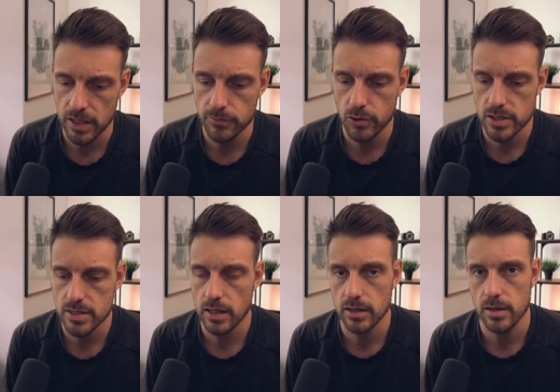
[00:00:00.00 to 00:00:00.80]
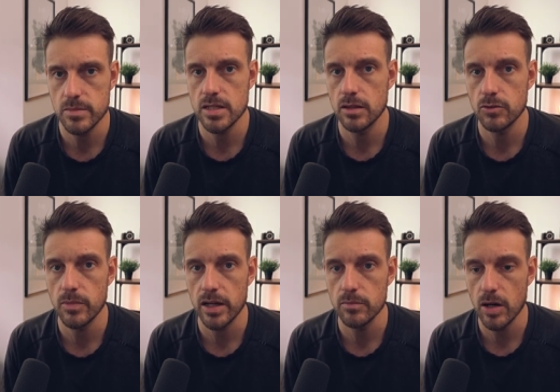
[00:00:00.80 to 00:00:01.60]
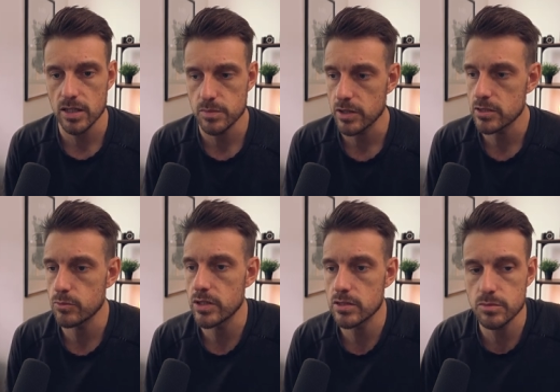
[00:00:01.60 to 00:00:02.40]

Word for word: invoice that comes into my inbox, because we